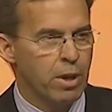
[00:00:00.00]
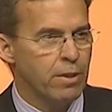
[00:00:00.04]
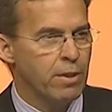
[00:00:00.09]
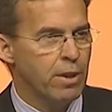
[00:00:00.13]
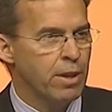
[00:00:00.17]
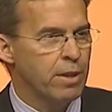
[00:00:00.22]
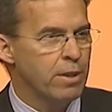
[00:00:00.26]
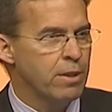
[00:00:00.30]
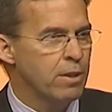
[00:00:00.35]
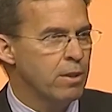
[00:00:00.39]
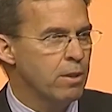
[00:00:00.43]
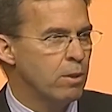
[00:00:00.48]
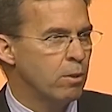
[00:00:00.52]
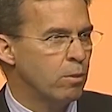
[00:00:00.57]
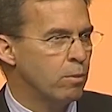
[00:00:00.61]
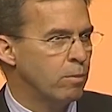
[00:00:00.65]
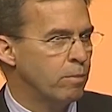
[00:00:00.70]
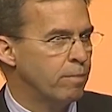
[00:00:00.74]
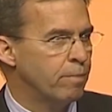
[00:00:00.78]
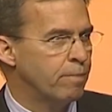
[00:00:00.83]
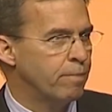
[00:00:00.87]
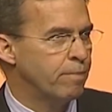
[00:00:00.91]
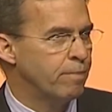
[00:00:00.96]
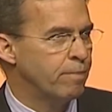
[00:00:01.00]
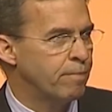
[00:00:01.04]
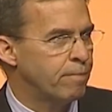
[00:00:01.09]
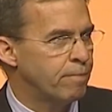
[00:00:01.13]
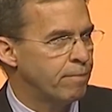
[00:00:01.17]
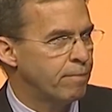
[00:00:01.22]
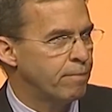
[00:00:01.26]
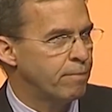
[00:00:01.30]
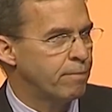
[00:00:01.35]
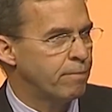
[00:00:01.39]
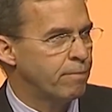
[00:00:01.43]
did they do?
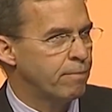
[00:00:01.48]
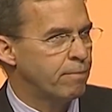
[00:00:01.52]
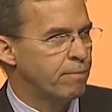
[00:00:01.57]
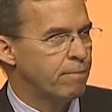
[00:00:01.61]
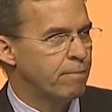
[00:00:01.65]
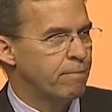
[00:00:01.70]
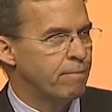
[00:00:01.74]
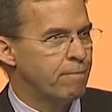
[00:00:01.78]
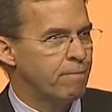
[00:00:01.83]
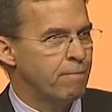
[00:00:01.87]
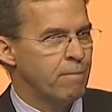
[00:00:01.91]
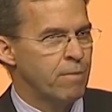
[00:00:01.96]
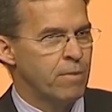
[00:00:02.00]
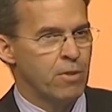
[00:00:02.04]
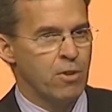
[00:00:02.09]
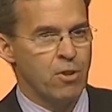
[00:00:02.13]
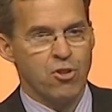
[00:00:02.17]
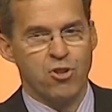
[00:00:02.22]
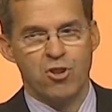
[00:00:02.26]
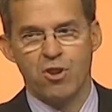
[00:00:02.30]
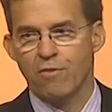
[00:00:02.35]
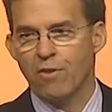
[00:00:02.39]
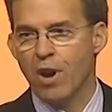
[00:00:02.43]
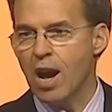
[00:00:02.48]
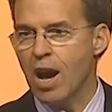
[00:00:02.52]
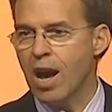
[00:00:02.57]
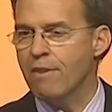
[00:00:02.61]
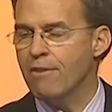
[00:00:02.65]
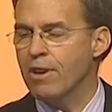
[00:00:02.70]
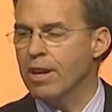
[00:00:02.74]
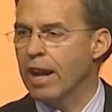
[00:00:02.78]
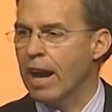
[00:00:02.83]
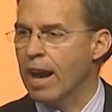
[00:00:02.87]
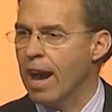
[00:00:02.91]
The
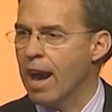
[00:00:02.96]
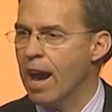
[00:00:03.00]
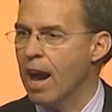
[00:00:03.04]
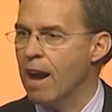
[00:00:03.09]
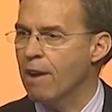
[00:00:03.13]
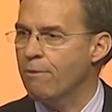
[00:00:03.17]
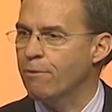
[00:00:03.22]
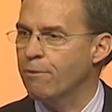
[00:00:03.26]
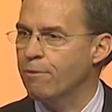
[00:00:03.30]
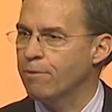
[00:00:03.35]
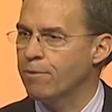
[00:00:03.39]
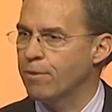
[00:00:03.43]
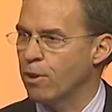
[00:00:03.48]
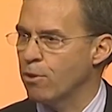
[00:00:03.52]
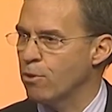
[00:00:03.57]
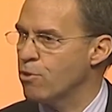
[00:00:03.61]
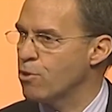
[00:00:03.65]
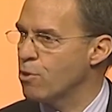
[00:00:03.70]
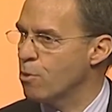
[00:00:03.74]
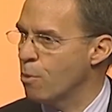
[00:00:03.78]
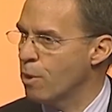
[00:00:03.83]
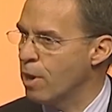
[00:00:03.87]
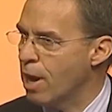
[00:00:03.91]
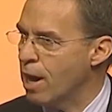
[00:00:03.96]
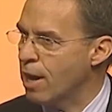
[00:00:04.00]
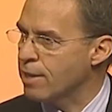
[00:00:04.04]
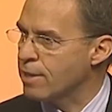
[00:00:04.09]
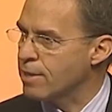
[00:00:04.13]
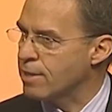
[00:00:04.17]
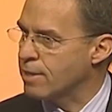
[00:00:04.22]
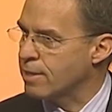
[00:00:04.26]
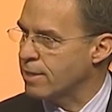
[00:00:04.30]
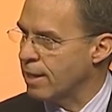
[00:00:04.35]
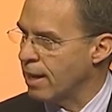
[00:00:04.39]
surviving half, those who were
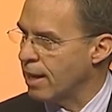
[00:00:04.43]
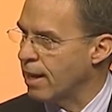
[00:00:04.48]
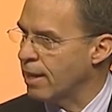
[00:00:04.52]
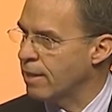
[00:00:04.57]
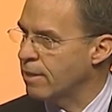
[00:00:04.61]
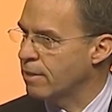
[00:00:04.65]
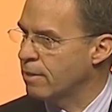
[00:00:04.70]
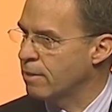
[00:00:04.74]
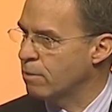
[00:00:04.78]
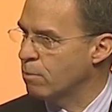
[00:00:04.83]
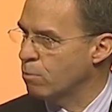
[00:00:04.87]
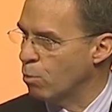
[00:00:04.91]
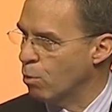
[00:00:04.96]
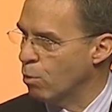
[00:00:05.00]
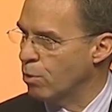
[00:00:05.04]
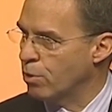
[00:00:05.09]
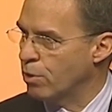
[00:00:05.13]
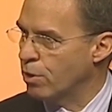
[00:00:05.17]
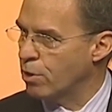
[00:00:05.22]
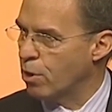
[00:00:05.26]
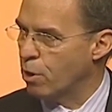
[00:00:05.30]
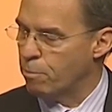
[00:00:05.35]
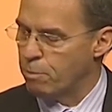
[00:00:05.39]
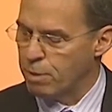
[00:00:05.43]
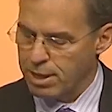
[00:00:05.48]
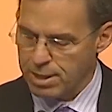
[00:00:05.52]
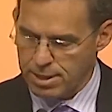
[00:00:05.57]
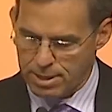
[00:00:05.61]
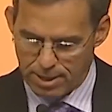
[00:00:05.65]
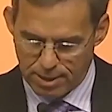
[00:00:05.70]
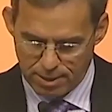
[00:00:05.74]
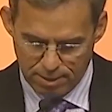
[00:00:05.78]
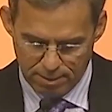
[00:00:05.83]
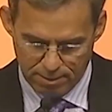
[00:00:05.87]
not dead, wounded, or
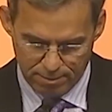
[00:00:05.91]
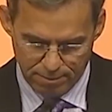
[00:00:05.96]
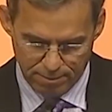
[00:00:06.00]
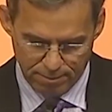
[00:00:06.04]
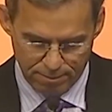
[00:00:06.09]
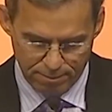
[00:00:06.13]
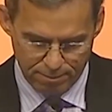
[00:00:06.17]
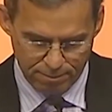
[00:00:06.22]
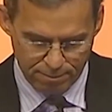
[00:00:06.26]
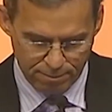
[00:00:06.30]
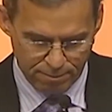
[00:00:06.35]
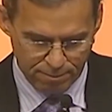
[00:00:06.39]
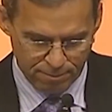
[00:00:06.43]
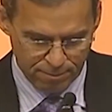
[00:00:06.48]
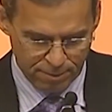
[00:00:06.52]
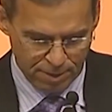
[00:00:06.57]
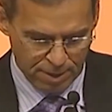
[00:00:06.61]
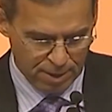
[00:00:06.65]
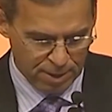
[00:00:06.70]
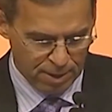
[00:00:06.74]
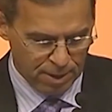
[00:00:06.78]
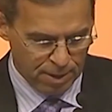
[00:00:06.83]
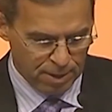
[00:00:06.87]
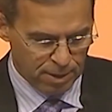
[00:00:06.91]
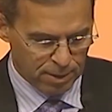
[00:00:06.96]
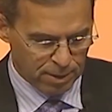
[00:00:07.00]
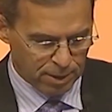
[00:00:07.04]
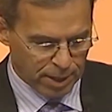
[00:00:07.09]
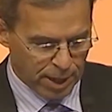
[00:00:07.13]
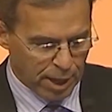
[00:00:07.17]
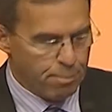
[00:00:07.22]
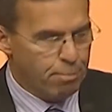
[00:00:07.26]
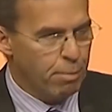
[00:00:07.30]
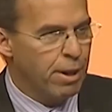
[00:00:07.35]
missing,
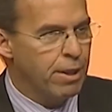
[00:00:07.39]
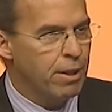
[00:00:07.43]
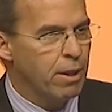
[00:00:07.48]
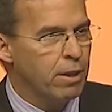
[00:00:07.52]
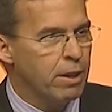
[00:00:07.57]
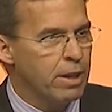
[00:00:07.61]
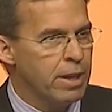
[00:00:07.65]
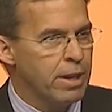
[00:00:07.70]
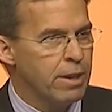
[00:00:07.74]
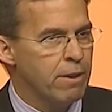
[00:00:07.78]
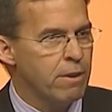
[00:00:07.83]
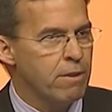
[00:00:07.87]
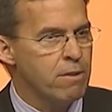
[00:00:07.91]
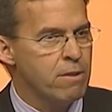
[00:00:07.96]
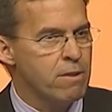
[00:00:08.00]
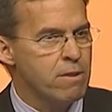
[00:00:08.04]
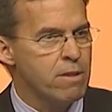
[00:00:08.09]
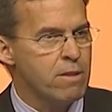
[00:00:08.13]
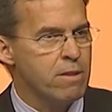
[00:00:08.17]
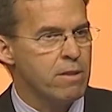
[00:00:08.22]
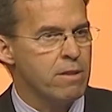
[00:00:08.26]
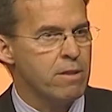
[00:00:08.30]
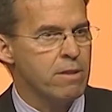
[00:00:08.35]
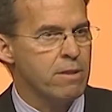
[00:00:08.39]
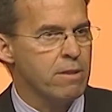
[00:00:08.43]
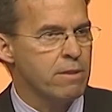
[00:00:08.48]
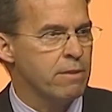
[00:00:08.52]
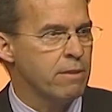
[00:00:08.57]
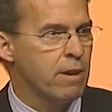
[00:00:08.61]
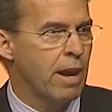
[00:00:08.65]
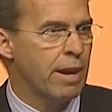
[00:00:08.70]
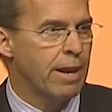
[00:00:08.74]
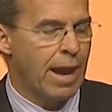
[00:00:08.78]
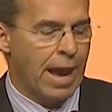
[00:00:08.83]
led by the leaders
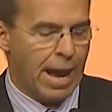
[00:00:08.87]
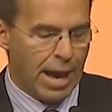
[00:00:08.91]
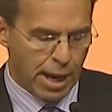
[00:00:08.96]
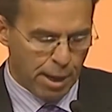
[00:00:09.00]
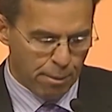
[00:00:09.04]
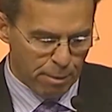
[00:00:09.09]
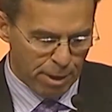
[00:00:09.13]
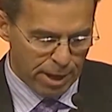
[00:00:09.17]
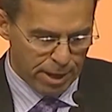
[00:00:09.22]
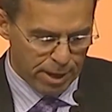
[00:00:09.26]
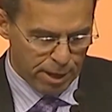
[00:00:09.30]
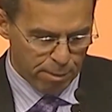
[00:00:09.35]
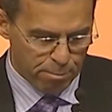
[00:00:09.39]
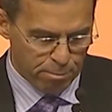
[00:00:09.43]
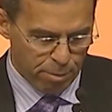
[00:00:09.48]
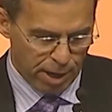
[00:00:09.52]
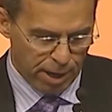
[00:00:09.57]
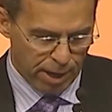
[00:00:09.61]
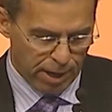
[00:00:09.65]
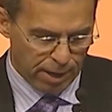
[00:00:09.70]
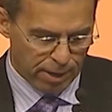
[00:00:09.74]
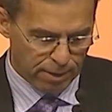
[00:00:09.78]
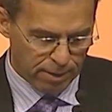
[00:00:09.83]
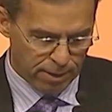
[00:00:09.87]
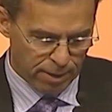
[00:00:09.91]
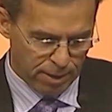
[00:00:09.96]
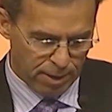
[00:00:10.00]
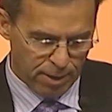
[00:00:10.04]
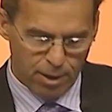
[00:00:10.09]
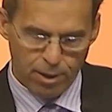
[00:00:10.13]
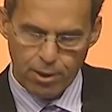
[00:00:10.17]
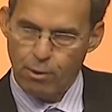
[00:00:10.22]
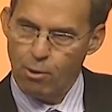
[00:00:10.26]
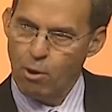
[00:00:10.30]
and animated by
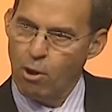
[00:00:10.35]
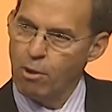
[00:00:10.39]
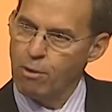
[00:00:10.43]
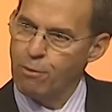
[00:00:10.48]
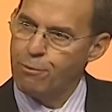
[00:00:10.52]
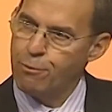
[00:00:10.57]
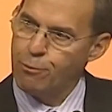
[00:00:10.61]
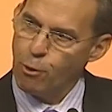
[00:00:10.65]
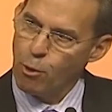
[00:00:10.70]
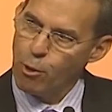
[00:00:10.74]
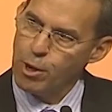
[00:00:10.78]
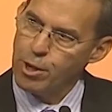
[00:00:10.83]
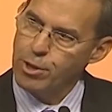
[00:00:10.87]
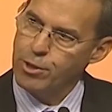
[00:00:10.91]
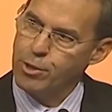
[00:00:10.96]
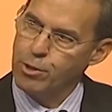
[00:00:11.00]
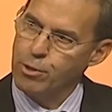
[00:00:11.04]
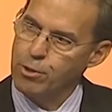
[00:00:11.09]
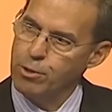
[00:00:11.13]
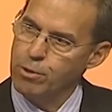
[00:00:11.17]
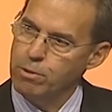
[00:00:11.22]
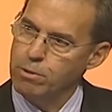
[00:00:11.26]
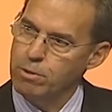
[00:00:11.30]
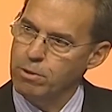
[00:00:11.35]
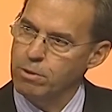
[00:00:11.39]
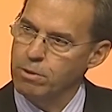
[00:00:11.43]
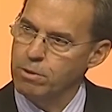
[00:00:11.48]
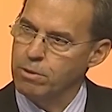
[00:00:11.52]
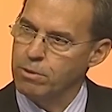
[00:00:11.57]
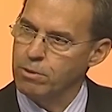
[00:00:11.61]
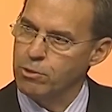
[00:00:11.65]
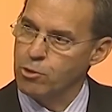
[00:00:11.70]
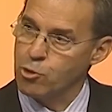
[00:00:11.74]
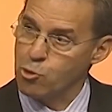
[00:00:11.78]
their own
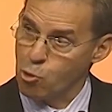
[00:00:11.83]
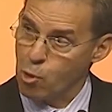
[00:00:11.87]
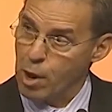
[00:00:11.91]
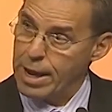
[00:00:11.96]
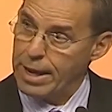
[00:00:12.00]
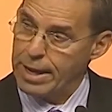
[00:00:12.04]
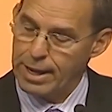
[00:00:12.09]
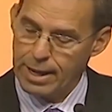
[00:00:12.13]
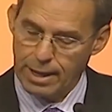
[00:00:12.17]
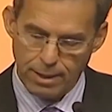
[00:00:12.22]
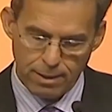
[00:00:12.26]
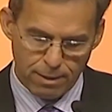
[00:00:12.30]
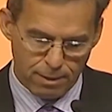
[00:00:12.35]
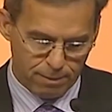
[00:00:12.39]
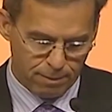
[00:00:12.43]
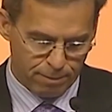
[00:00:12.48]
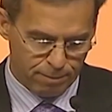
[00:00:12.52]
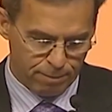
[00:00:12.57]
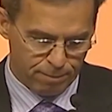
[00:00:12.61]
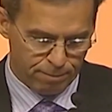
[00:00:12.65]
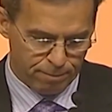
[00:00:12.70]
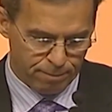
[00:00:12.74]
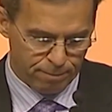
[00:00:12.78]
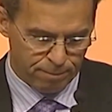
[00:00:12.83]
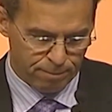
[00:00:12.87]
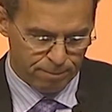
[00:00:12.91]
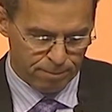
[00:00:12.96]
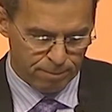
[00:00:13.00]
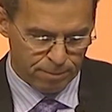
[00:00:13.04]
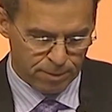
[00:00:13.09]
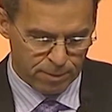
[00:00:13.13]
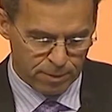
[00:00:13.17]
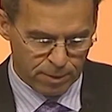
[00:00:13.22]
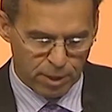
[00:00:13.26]
fortitude, training,
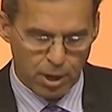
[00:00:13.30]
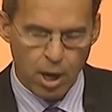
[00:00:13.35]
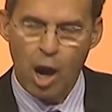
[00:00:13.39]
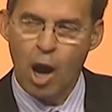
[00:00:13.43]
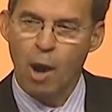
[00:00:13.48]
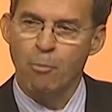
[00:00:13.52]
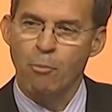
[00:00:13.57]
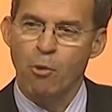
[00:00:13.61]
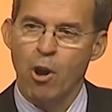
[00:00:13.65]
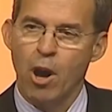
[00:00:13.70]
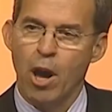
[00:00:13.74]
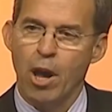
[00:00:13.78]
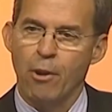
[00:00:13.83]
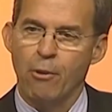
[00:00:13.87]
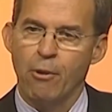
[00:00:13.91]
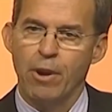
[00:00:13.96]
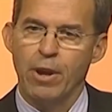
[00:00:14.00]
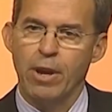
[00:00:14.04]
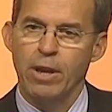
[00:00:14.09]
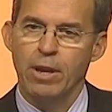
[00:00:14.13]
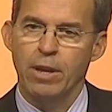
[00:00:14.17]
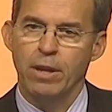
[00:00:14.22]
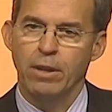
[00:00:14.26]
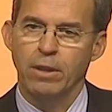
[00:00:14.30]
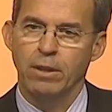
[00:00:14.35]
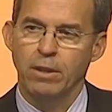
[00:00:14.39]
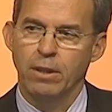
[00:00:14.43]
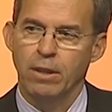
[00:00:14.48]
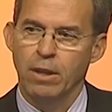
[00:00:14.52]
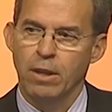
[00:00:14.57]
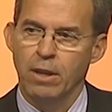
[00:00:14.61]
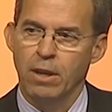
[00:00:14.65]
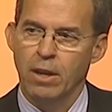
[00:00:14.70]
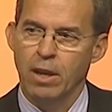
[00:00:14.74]
camaraderie,
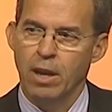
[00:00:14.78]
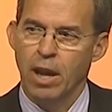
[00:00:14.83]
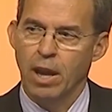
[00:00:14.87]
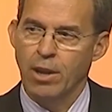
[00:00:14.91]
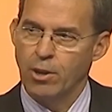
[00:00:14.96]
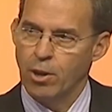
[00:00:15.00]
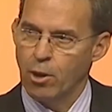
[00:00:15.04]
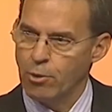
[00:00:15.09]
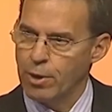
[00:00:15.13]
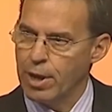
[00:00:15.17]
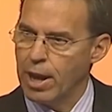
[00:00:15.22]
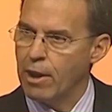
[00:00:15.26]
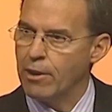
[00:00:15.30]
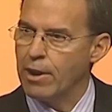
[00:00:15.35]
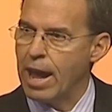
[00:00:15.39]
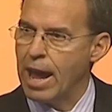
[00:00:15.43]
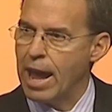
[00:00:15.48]
and no doubt